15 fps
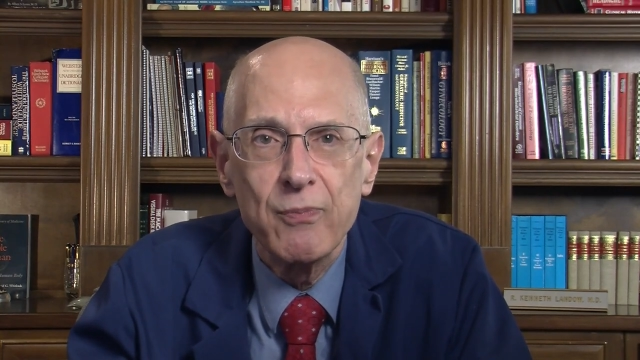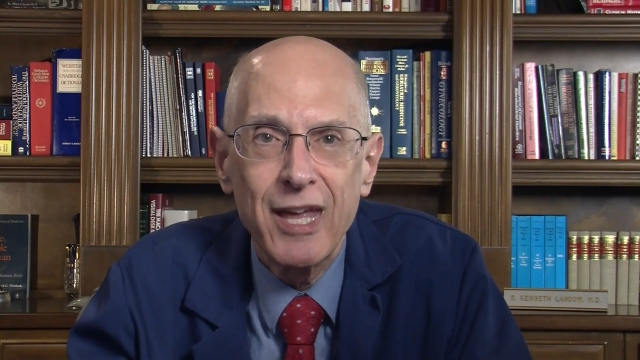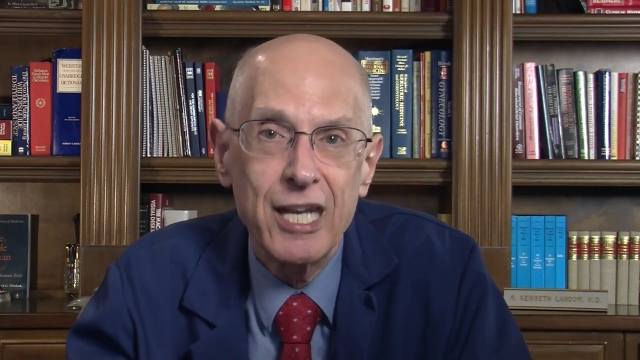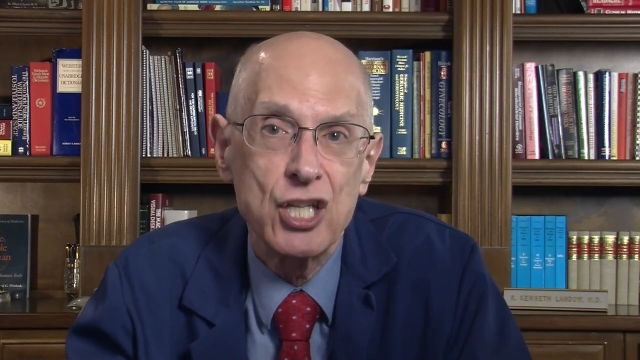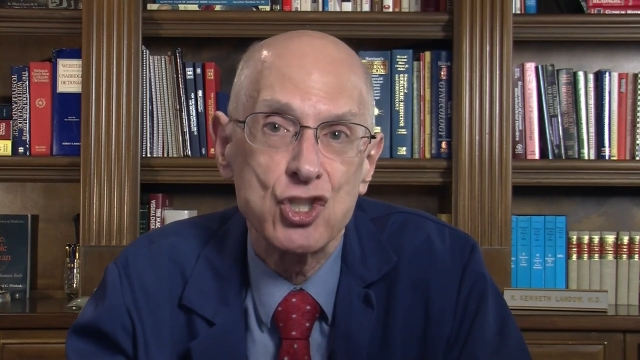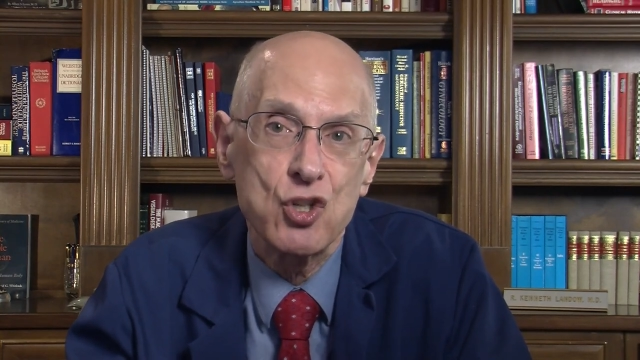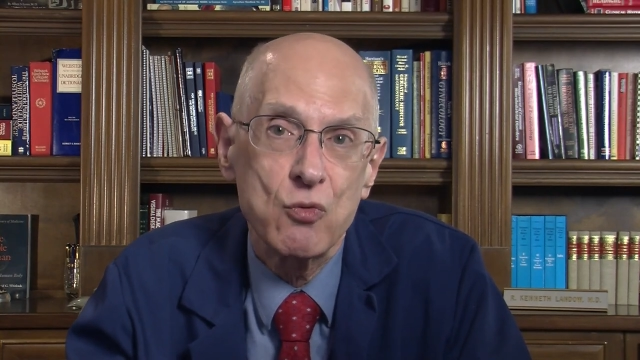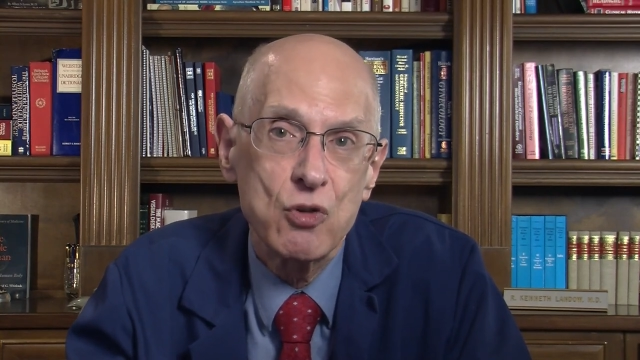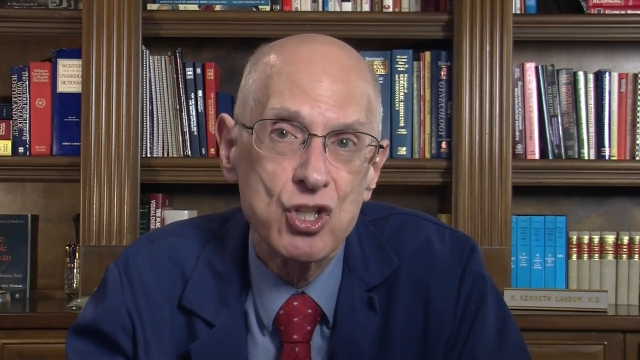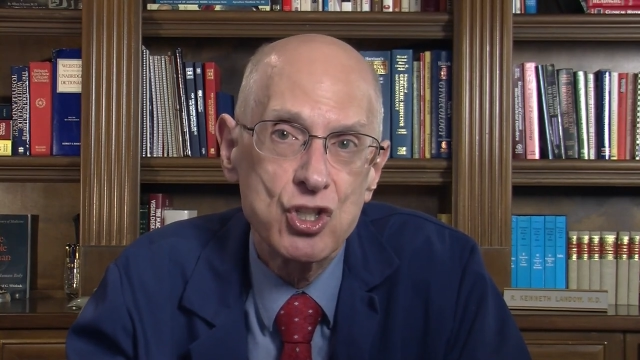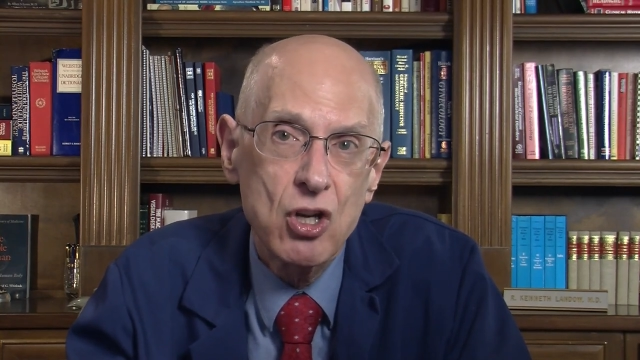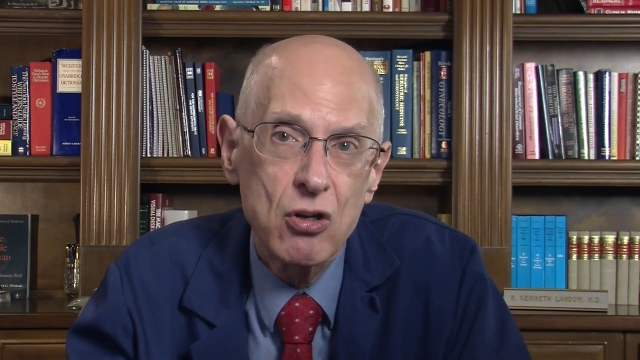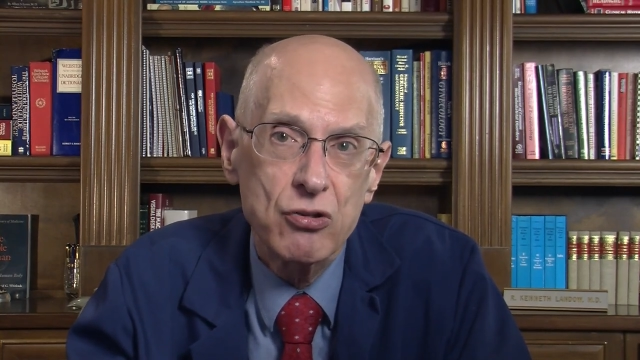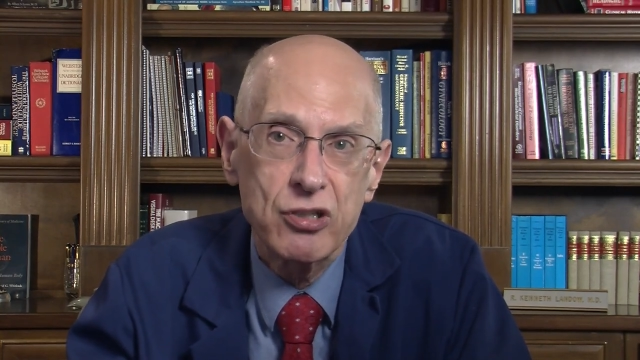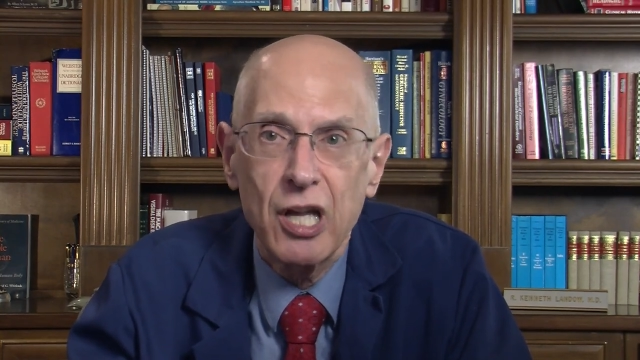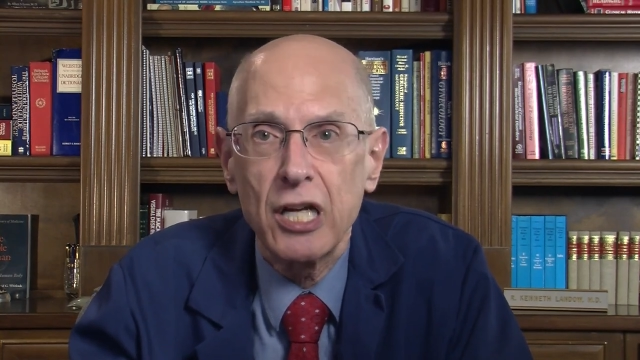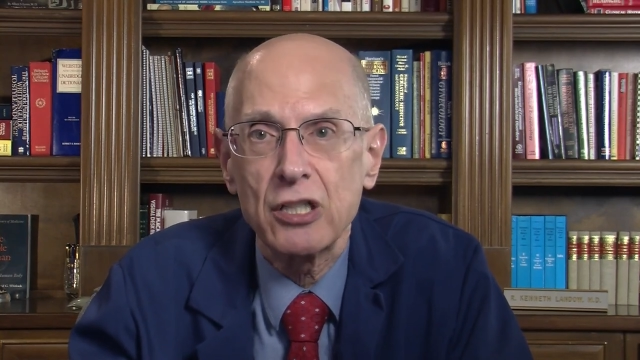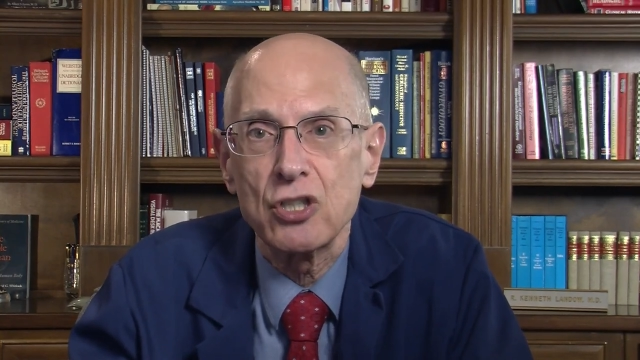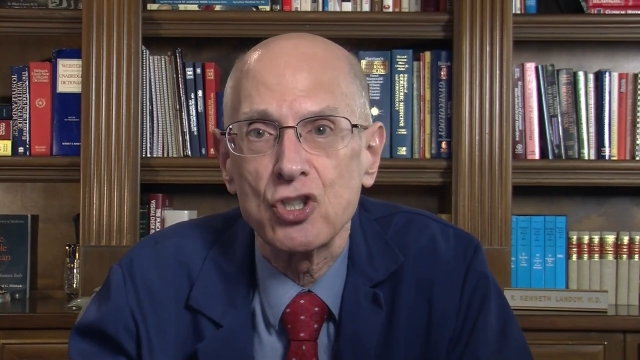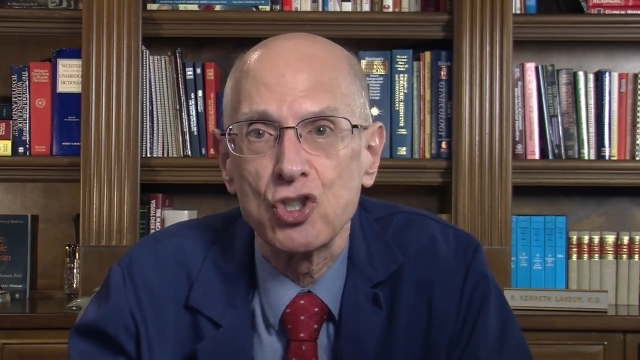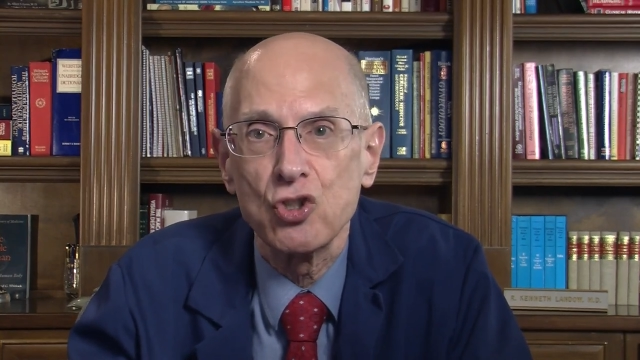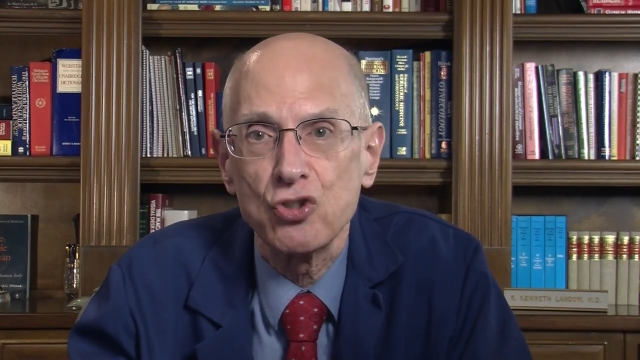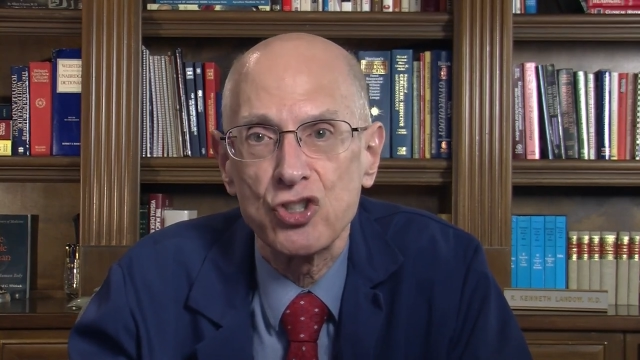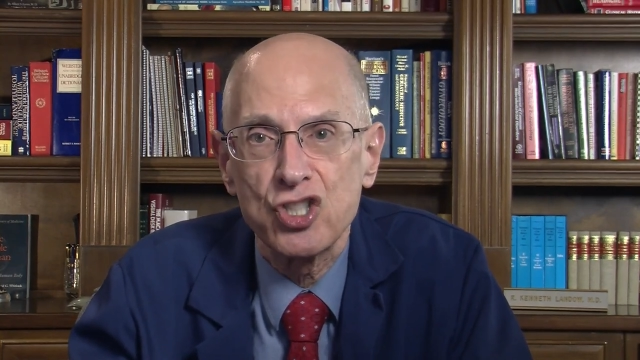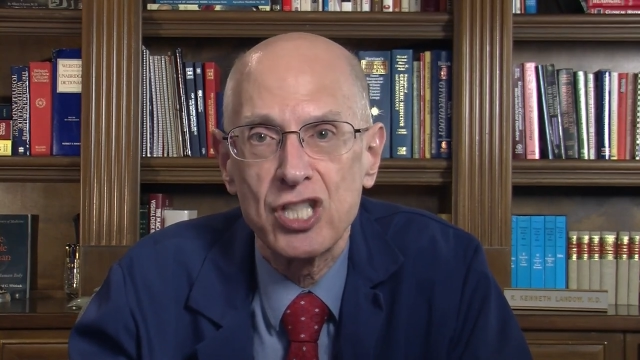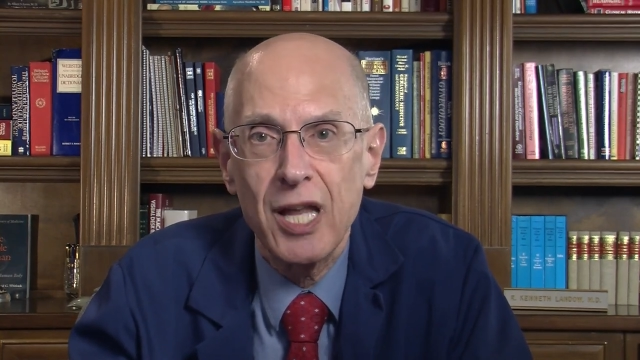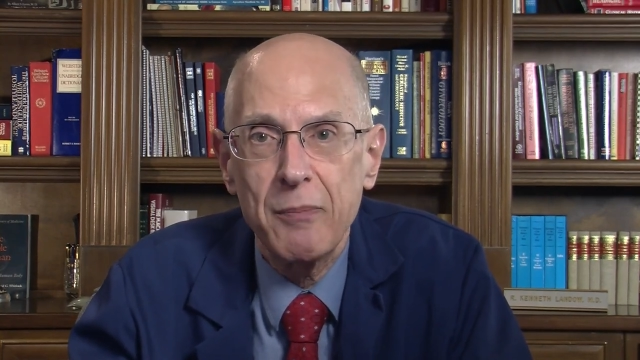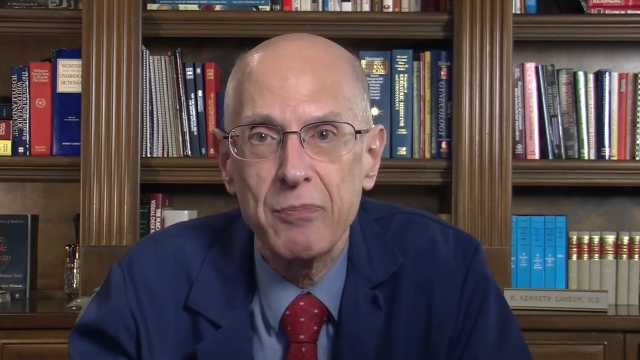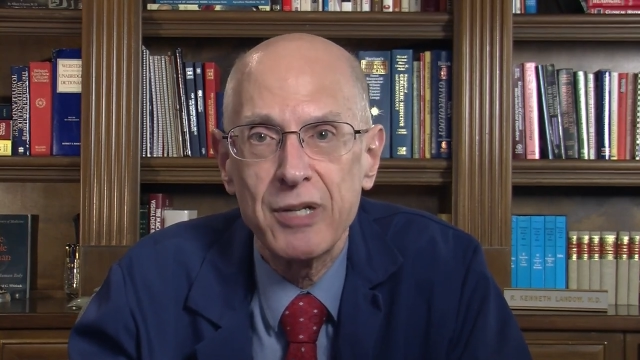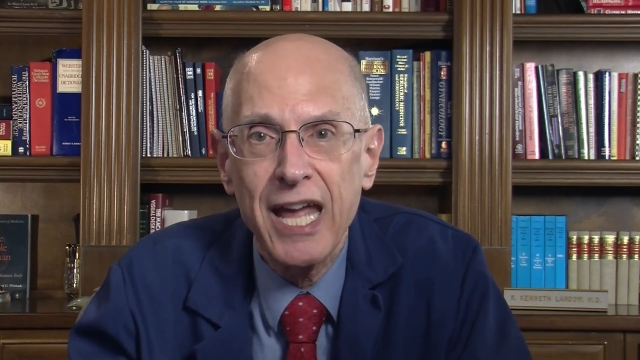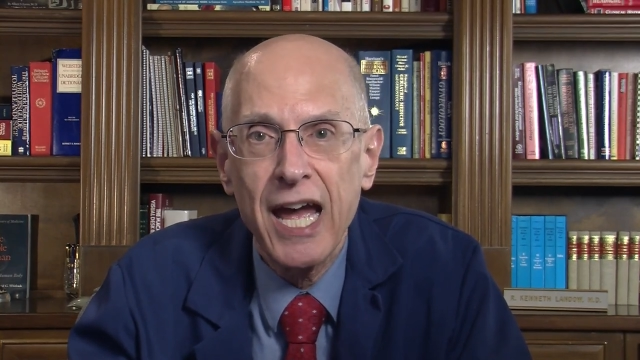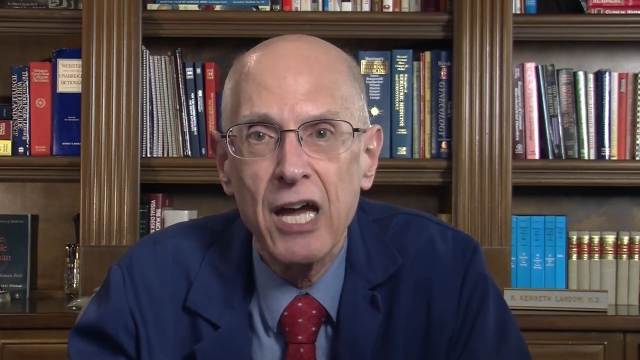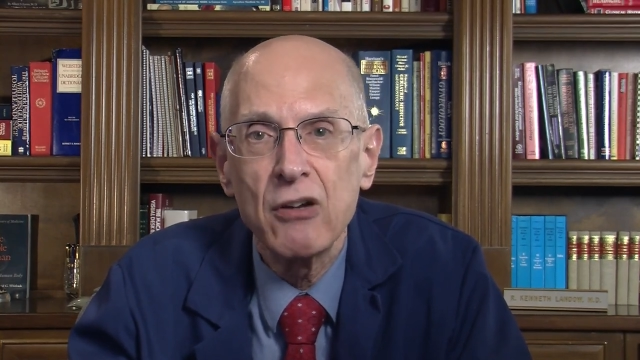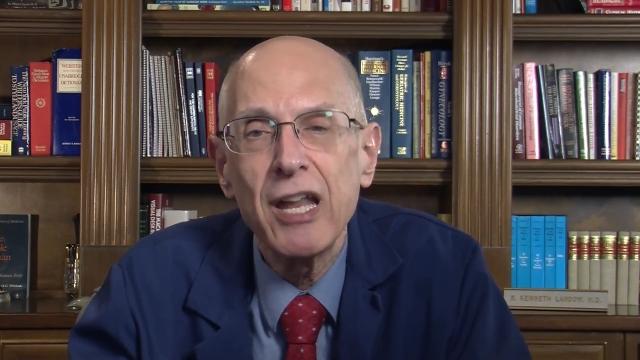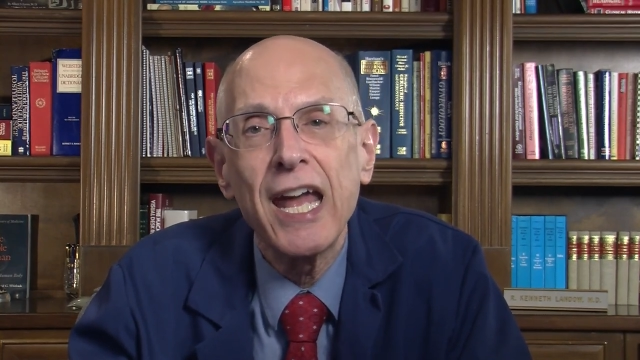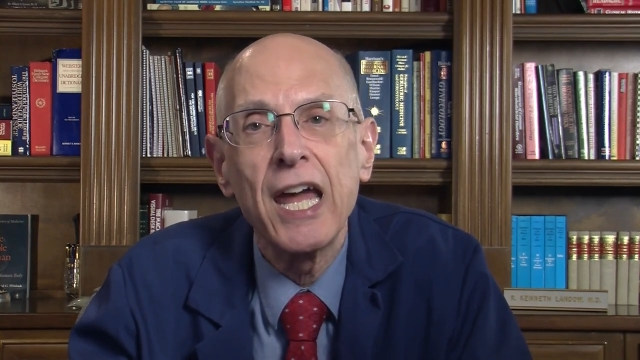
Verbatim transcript: And as a result, Dr. Schulz stepped down,